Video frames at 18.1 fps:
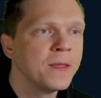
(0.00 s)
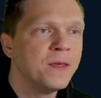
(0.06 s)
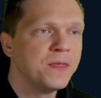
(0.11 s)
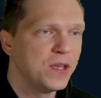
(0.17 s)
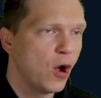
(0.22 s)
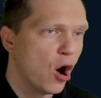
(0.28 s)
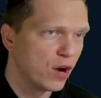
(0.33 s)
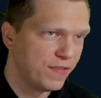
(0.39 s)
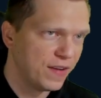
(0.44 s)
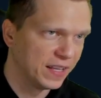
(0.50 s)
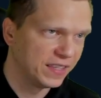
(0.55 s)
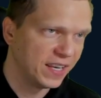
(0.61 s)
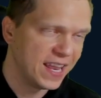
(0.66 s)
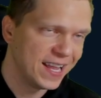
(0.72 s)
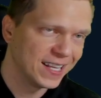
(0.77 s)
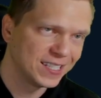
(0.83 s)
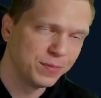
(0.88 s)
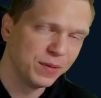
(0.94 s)
The Artifact
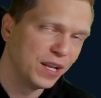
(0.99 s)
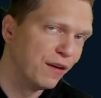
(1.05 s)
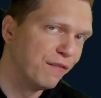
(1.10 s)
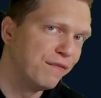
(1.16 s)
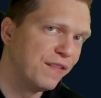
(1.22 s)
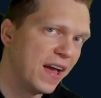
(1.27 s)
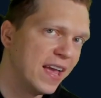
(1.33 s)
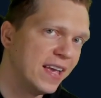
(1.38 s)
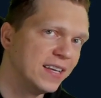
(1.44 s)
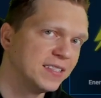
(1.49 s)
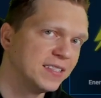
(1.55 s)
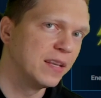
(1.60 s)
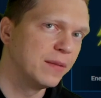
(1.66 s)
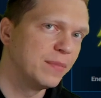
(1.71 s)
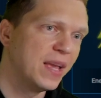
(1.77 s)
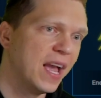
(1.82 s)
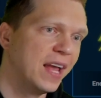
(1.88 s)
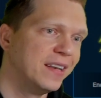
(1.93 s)
Enhancement event
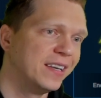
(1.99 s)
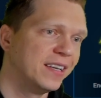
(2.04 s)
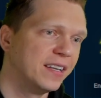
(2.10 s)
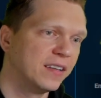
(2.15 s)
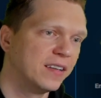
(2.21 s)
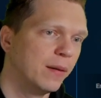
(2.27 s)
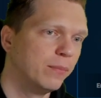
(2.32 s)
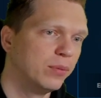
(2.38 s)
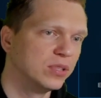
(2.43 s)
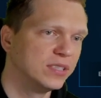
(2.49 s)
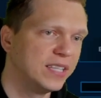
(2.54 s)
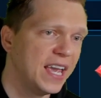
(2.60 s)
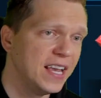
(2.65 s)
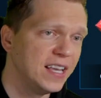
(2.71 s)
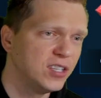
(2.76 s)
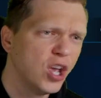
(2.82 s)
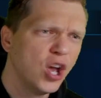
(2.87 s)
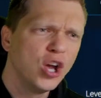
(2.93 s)
to be ending in a couple
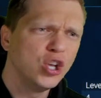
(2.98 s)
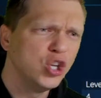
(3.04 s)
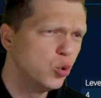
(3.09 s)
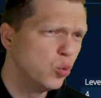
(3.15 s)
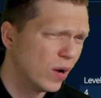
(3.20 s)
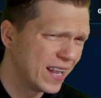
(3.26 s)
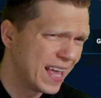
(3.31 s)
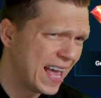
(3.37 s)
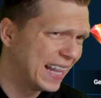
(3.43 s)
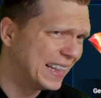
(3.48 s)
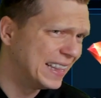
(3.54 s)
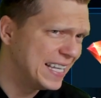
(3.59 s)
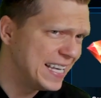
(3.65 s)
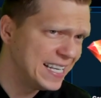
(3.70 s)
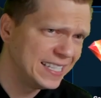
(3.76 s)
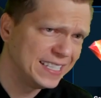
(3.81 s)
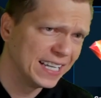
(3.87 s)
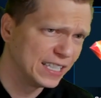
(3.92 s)
days. You want to at
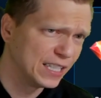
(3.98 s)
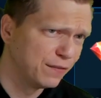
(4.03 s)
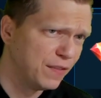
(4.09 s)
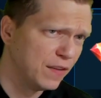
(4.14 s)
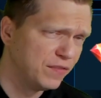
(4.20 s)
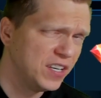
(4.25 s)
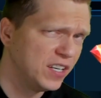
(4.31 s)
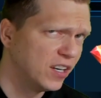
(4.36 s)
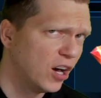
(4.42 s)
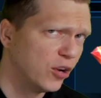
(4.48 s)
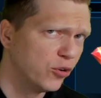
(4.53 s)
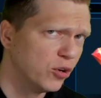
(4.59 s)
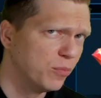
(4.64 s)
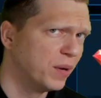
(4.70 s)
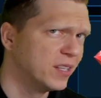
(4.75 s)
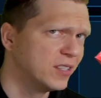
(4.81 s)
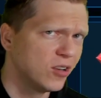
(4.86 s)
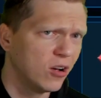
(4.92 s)
least get the
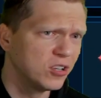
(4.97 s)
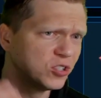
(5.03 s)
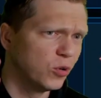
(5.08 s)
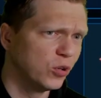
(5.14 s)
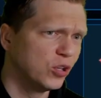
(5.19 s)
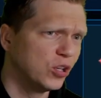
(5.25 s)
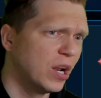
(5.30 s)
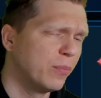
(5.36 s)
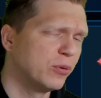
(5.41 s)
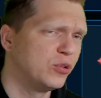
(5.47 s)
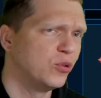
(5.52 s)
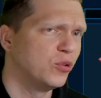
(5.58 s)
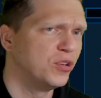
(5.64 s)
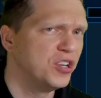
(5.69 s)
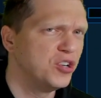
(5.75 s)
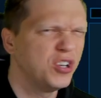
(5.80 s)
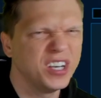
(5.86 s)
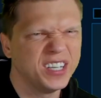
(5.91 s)
1500, but it's also a good
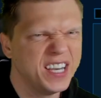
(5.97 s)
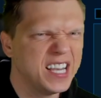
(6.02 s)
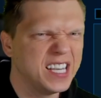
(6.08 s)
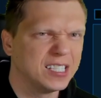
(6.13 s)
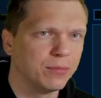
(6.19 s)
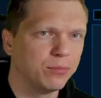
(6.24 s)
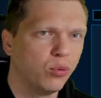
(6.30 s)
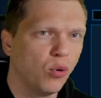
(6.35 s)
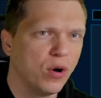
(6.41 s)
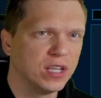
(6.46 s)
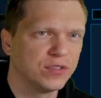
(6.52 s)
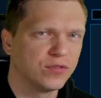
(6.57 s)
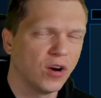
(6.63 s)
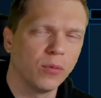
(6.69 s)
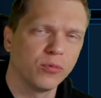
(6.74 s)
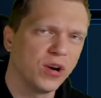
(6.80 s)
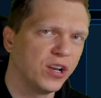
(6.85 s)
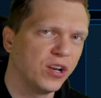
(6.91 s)
opportunity. You get decent points
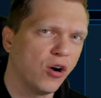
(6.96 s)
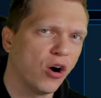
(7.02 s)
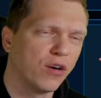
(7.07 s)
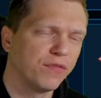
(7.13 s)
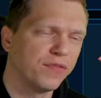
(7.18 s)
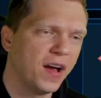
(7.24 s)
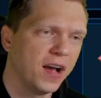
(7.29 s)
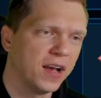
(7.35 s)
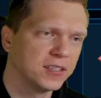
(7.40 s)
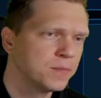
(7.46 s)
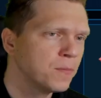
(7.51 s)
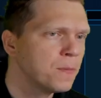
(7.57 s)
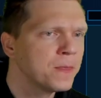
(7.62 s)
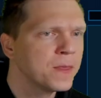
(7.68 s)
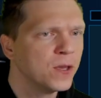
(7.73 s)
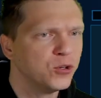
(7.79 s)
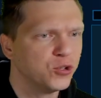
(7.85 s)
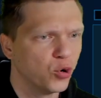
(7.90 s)
for upgrading artifacts
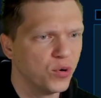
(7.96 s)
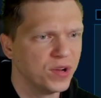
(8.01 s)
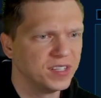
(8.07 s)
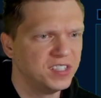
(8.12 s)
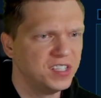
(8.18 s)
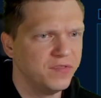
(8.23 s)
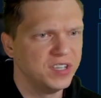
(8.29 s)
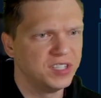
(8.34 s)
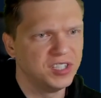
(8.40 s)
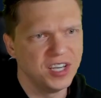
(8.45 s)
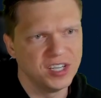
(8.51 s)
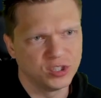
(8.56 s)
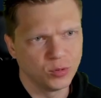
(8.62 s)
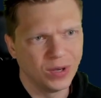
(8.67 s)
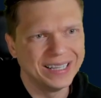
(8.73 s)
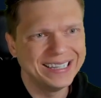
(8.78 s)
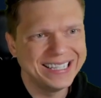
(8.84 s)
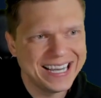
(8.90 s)
during CVC.
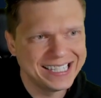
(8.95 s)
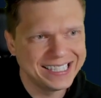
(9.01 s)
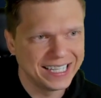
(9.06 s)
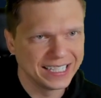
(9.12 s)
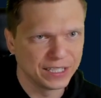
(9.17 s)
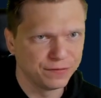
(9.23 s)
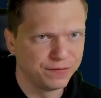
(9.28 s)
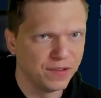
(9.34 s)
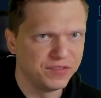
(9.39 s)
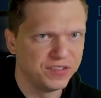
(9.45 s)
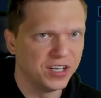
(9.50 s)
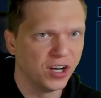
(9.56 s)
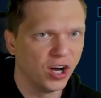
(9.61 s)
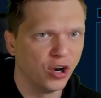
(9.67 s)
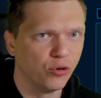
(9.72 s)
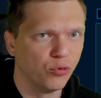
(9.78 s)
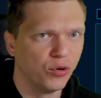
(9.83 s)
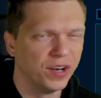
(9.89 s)
So at least get to
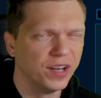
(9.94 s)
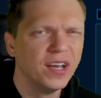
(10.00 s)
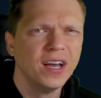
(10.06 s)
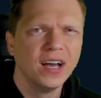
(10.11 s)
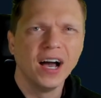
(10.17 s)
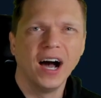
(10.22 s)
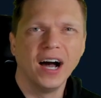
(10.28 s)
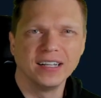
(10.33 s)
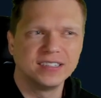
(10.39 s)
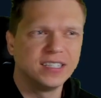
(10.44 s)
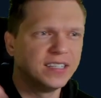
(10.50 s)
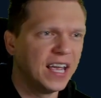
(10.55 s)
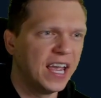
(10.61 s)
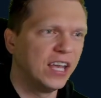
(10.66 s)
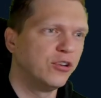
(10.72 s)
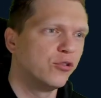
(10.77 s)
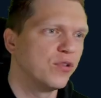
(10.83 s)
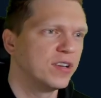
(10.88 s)
1500 uh,
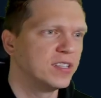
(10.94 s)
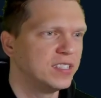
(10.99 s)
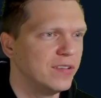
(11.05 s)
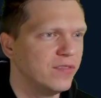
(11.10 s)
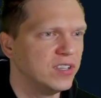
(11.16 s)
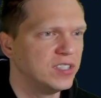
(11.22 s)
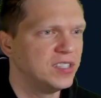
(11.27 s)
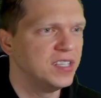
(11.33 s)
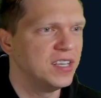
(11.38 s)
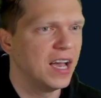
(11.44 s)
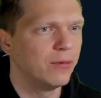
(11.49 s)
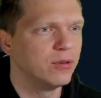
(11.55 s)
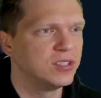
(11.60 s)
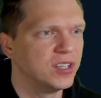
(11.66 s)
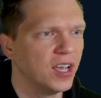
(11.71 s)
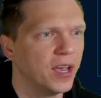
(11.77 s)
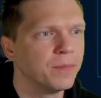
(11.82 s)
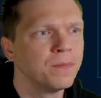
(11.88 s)
today during CVC, I
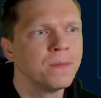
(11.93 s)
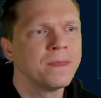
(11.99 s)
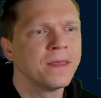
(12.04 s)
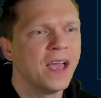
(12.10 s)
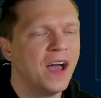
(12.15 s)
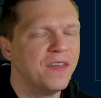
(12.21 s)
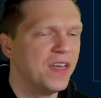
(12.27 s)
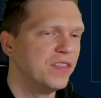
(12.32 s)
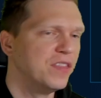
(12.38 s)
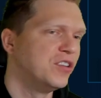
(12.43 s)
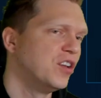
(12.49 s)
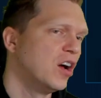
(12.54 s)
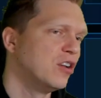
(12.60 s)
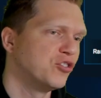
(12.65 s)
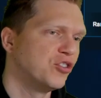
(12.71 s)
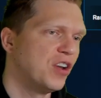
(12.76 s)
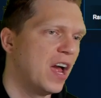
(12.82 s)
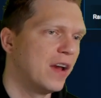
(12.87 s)
would say. And then the
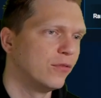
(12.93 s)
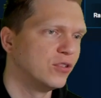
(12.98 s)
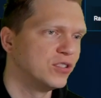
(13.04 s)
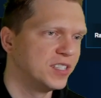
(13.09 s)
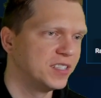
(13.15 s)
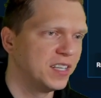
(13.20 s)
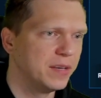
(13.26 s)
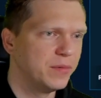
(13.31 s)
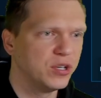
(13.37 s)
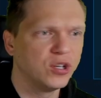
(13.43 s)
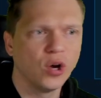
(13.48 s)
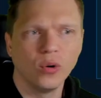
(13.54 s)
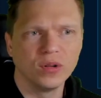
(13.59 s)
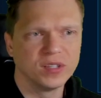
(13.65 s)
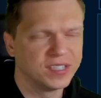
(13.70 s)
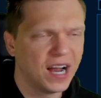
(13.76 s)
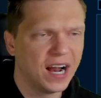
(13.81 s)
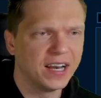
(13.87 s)
Dungeon Divers is going to be
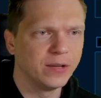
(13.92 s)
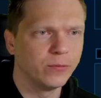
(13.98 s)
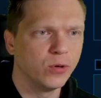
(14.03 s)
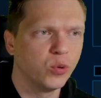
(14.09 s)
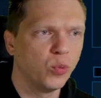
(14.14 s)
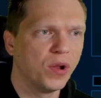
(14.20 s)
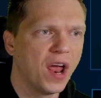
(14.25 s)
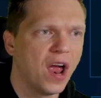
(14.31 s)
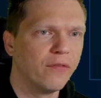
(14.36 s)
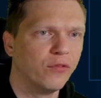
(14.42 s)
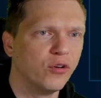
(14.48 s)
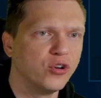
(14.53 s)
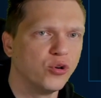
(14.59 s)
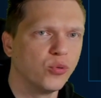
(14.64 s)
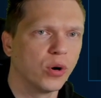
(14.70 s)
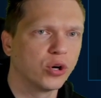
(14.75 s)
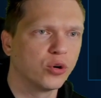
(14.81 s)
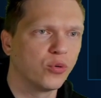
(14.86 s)
coinciding with whatever
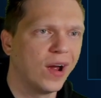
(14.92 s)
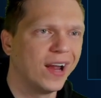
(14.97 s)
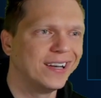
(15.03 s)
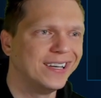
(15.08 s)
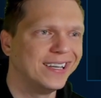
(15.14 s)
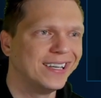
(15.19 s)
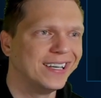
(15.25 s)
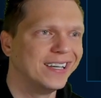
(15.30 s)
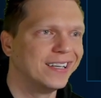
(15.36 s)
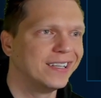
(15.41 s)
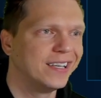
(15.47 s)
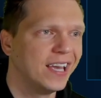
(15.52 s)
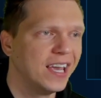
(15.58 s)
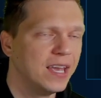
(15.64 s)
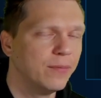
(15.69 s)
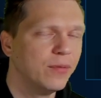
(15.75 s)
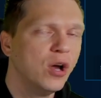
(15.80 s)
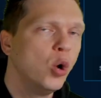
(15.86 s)
you are grinding in
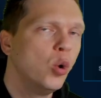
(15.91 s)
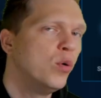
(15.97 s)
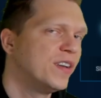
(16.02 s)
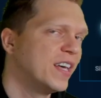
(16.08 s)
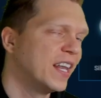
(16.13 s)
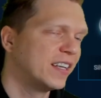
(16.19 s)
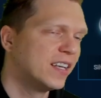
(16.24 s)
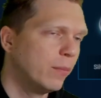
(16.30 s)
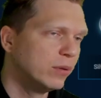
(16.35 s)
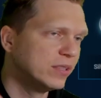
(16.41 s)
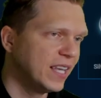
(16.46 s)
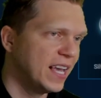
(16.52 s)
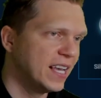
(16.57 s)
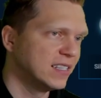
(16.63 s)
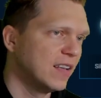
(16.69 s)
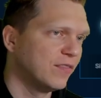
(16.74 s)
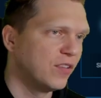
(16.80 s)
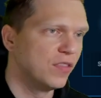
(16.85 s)
game. We got a couple
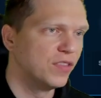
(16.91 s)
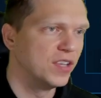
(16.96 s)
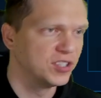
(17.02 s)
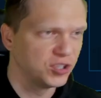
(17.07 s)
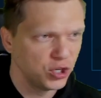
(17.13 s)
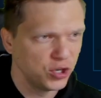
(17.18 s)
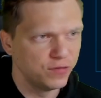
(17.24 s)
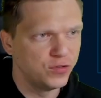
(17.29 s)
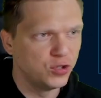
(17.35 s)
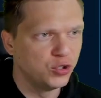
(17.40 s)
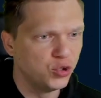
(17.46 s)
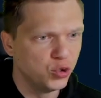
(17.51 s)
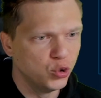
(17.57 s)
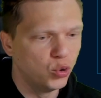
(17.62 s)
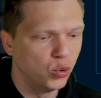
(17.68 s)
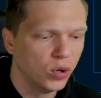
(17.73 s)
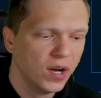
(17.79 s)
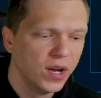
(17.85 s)
days left on this. So if you
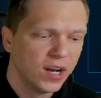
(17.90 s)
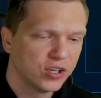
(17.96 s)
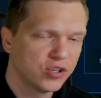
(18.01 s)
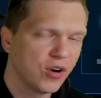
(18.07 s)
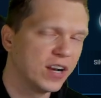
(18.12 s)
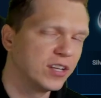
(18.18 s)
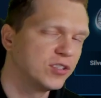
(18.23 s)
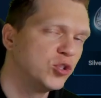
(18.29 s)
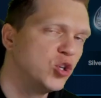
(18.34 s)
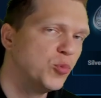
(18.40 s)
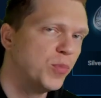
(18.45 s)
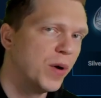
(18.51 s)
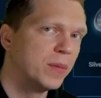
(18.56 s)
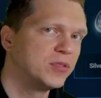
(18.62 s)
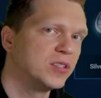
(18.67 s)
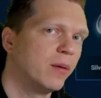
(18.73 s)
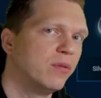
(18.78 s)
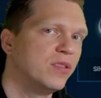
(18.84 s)
do try to scoop
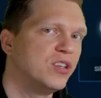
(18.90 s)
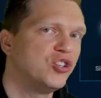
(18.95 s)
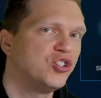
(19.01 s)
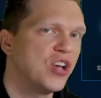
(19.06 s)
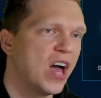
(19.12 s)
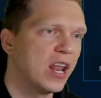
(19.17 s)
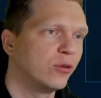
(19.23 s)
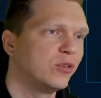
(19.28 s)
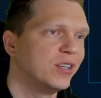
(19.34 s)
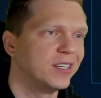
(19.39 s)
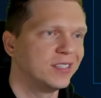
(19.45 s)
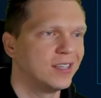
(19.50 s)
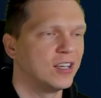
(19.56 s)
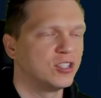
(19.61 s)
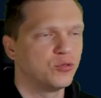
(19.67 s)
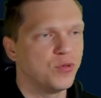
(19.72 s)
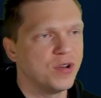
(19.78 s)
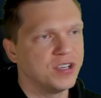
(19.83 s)
up some of these Shadowkin
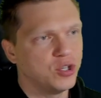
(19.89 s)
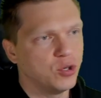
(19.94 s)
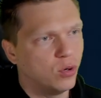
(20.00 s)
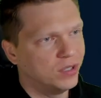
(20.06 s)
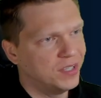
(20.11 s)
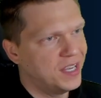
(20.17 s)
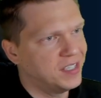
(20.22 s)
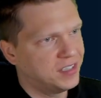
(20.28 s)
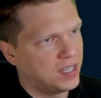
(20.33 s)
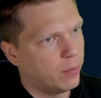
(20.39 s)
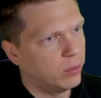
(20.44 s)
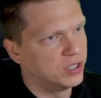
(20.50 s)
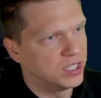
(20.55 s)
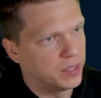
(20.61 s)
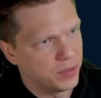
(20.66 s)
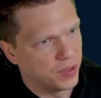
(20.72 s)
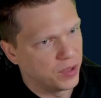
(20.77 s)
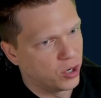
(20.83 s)
accessories. You'll at least double
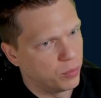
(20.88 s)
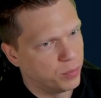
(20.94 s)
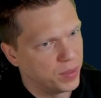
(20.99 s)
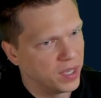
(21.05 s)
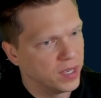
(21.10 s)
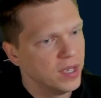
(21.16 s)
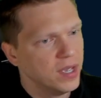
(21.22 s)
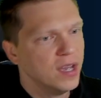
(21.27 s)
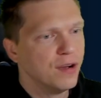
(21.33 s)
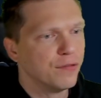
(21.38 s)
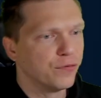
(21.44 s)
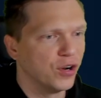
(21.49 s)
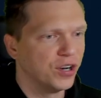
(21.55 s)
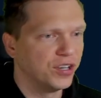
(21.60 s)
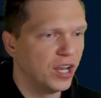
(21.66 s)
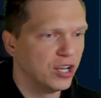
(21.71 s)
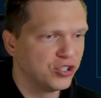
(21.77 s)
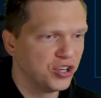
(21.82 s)
dip a little bit for
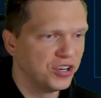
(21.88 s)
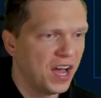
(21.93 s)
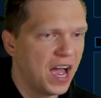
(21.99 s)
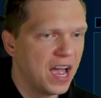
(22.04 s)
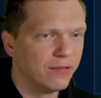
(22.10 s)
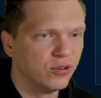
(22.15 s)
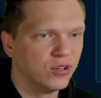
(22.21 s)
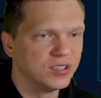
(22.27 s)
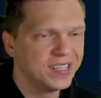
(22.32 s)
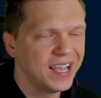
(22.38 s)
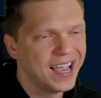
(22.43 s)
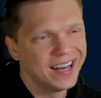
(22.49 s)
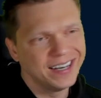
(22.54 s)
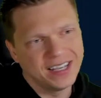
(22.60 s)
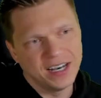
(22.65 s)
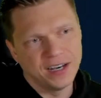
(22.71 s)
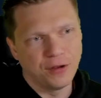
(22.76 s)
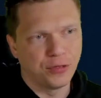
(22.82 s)
a Dungeon Divers,
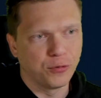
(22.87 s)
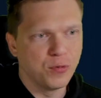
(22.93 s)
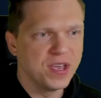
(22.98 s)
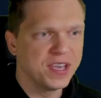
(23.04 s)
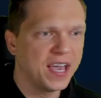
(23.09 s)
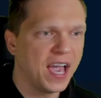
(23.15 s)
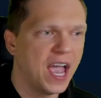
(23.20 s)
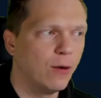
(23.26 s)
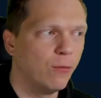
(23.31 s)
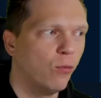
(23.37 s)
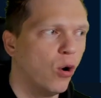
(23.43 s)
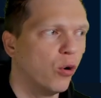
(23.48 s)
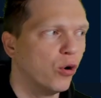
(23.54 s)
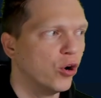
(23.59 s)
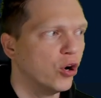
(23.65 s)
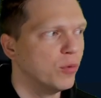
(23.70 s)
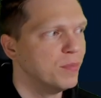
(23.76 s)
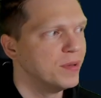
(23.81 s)
and getting to 3K
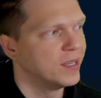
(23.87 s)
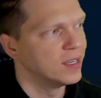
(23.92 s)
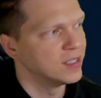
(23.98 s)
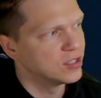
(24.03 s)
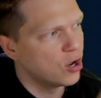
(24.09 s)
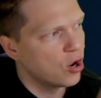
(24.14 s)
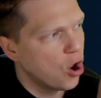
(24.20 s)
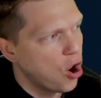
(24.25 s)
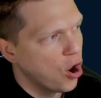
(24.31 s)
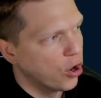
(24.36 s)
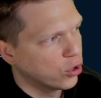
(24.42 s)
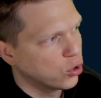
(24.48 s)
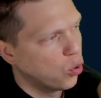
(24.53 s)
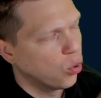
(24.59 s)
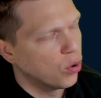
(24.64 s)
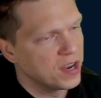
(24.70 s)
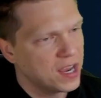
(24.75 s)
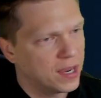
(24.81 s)
won't hurt because there are
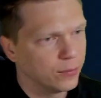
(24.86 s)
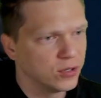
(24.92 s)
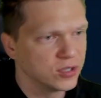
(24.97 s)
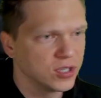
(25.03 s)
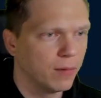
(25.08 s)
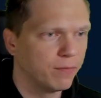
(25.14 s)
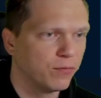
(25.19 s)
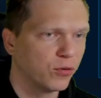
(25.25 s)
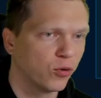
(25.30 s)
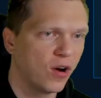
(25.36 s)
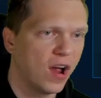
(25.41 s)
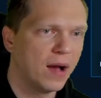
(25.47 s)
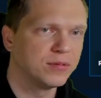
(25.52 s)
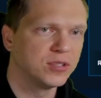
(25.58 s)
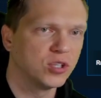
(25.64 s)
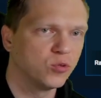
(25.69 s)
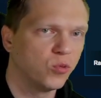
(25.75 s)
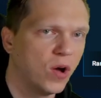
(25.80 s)
core hammers up for
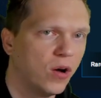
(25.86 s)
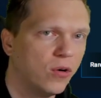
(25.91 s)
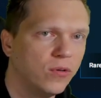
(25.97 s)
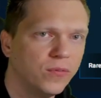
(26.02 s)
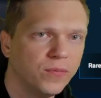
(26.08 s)
grabs as well.